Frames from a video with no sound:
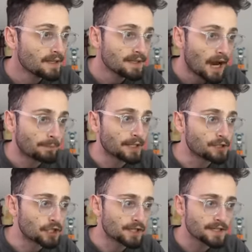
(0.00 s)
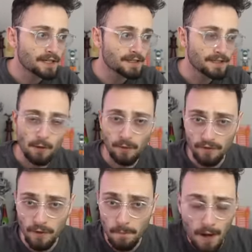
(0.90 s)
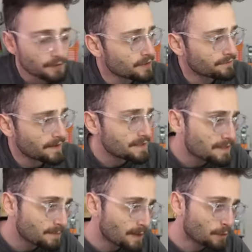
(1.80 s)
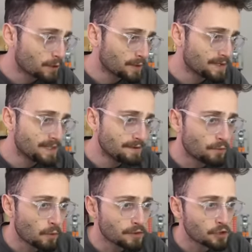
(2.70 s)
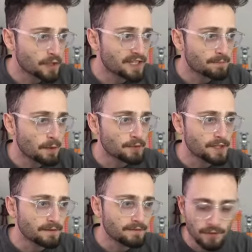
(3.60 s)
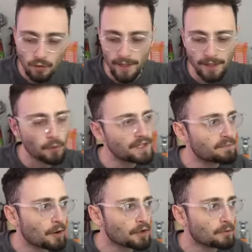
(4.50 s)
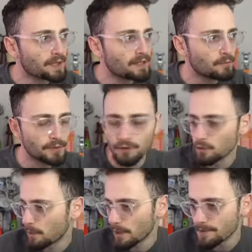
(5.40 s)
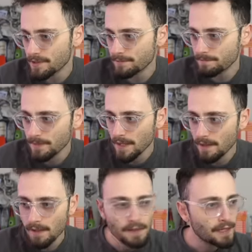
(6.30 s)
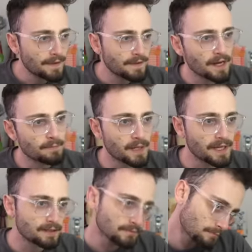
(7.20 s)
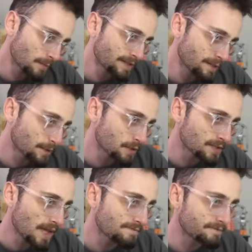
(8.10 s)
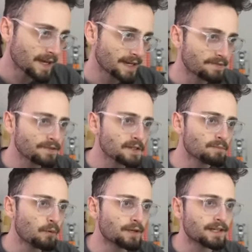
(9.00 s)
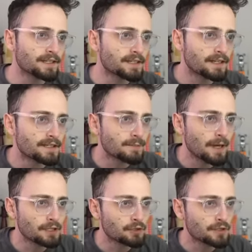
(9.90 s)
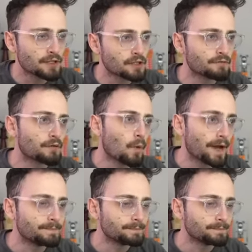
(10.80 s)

I played g6. I went for a modern defense. My opponent went d4, transposing to a queen's pawn opening with the two pawns. And then I played my typical stuff. And at this point, it's a major decision for white.